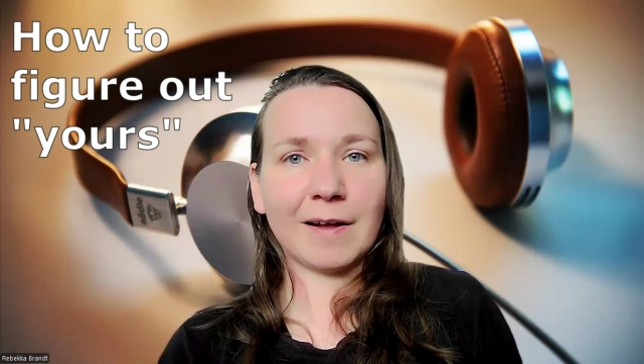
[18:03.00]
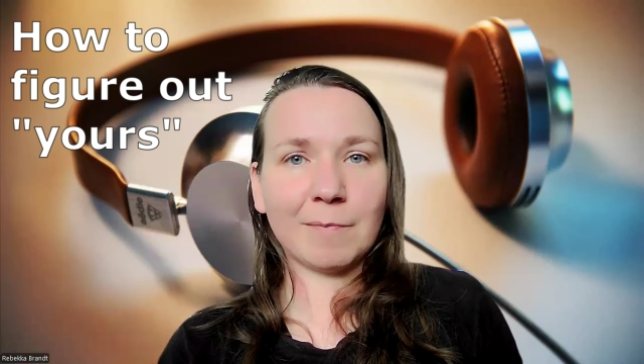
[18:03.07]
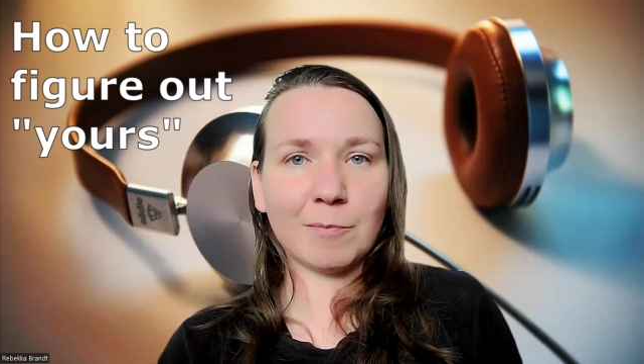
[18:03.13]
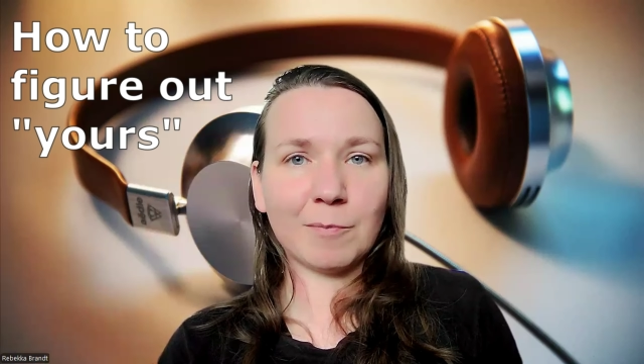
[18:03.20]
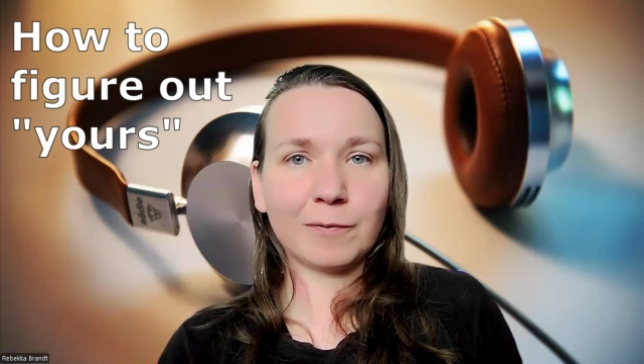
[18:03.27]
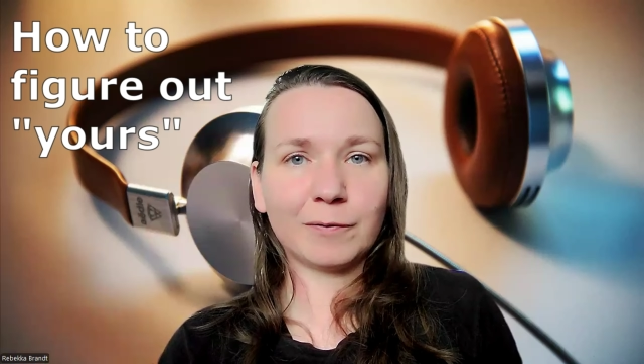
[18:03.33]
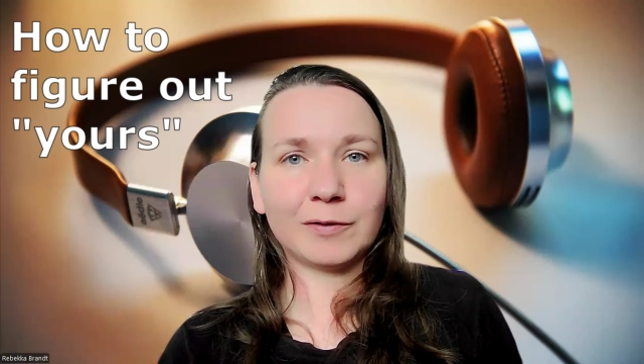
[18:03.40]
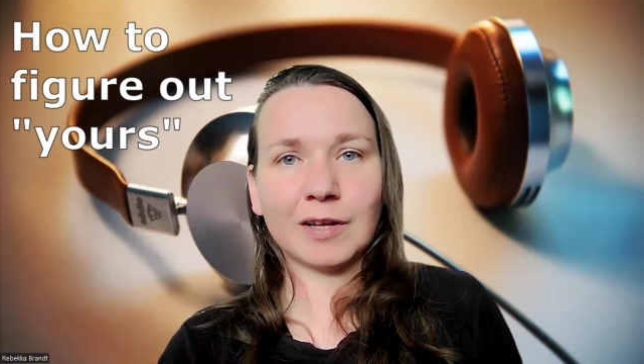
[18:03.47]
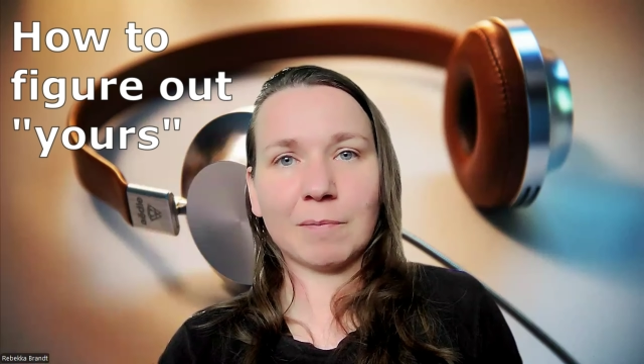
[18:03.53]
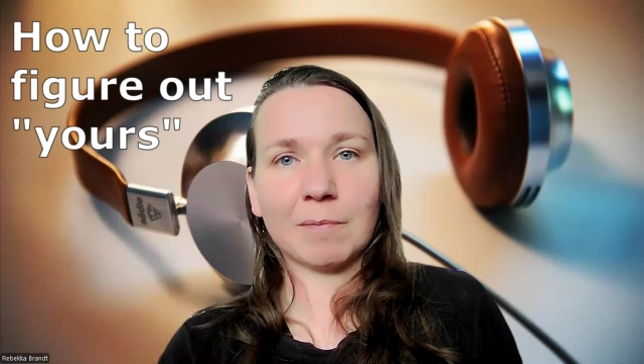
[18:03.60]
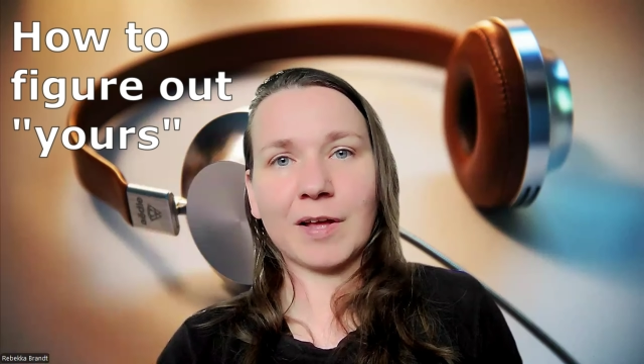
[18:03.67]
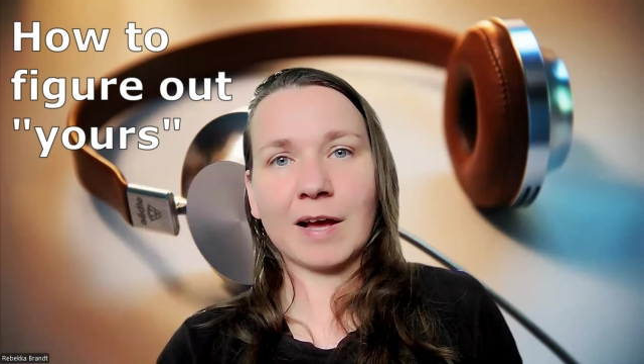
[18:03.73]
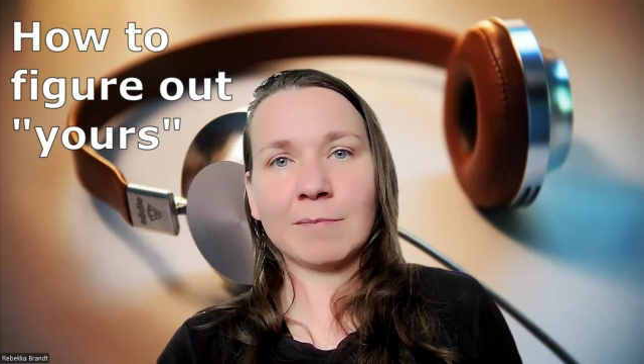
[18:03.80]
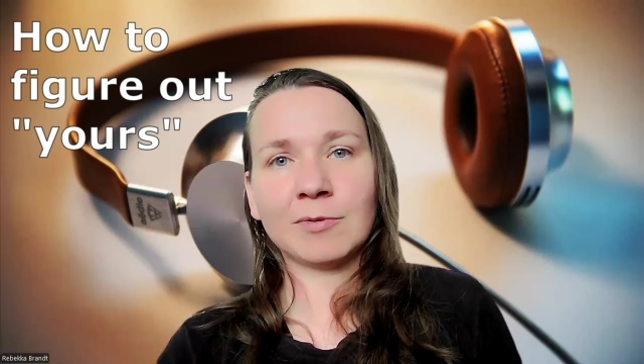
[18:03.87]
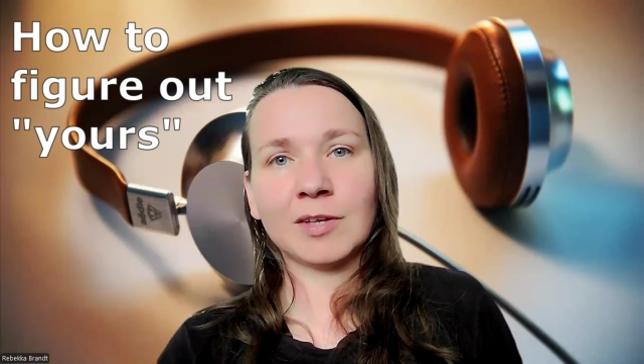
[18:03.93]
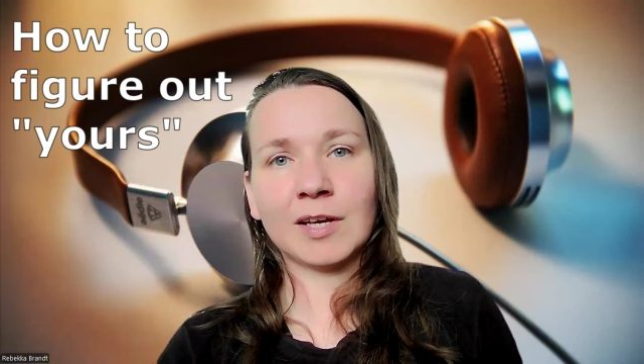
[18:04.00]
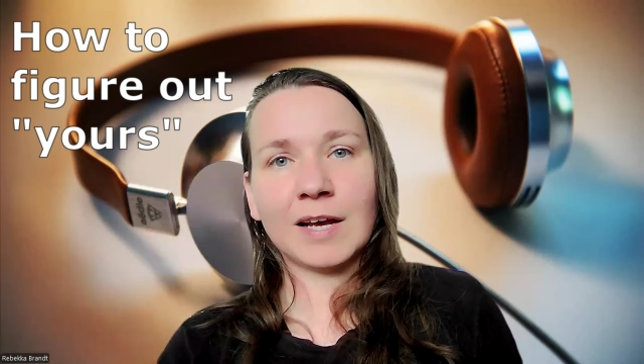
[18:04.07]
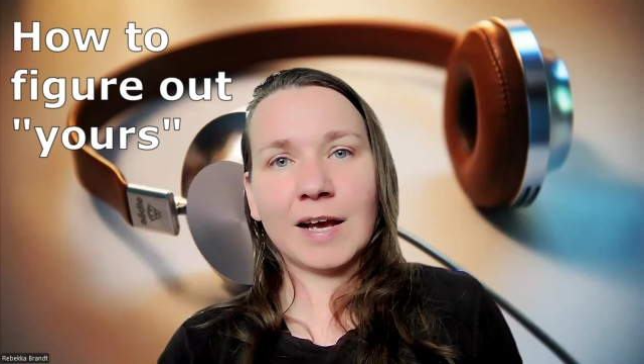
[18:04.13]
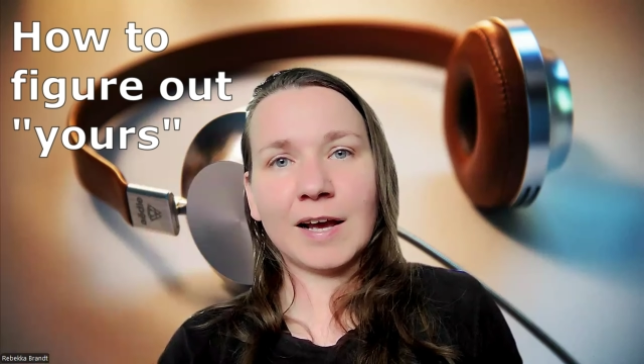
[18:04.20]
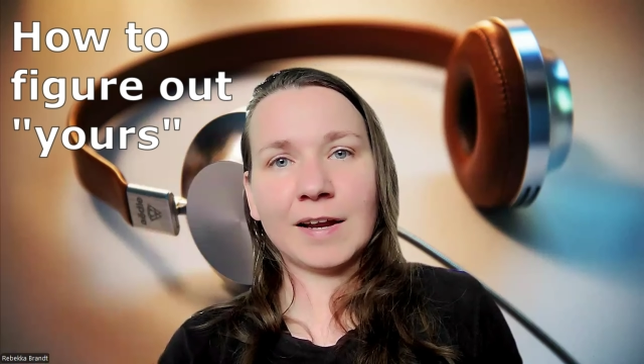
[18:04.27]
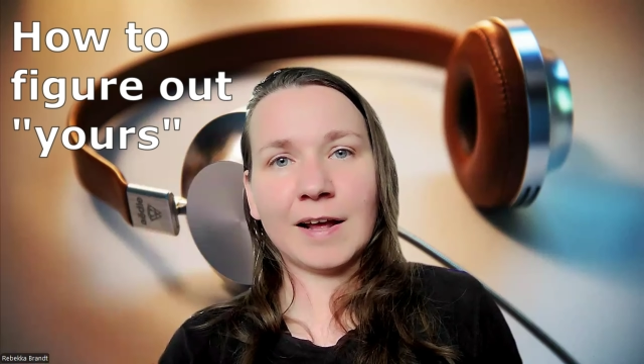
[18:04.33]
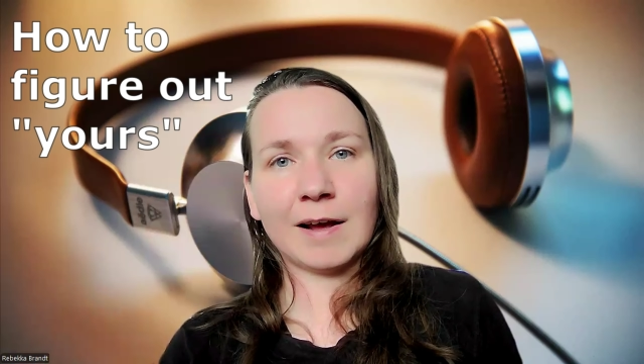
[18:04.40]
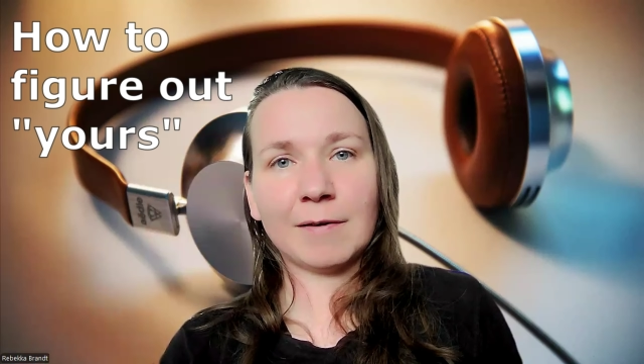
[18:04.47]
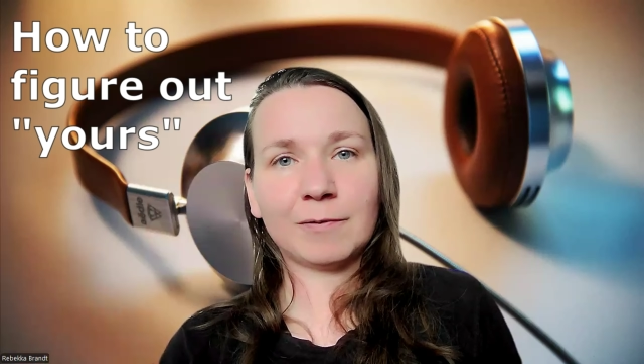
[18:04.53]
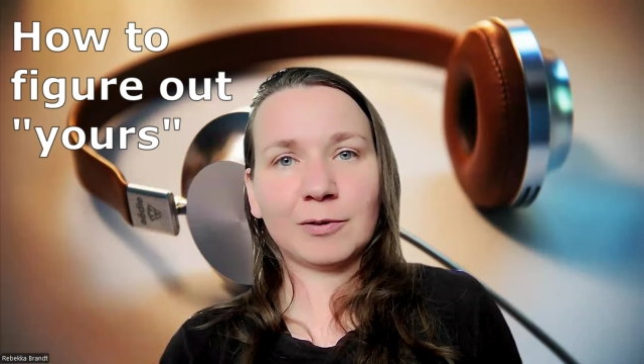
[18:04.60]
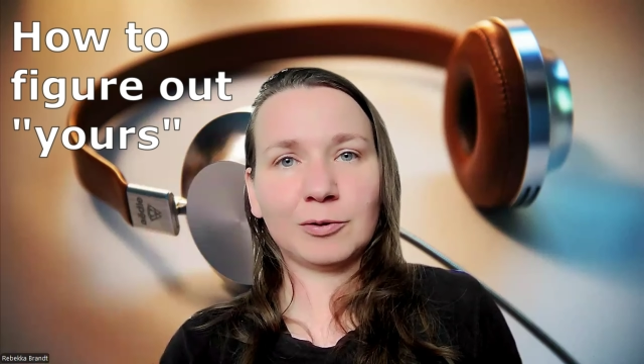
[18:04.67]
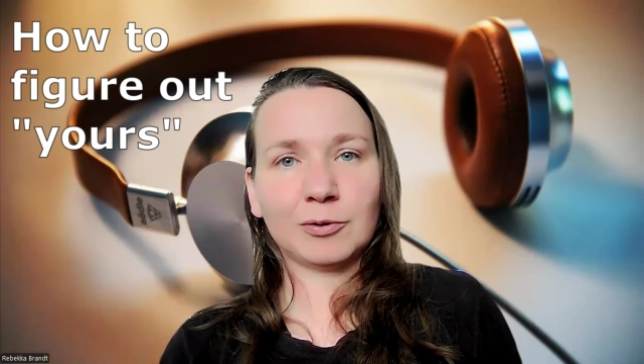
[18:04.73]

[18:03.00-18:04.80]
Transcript: and move sometimes and have to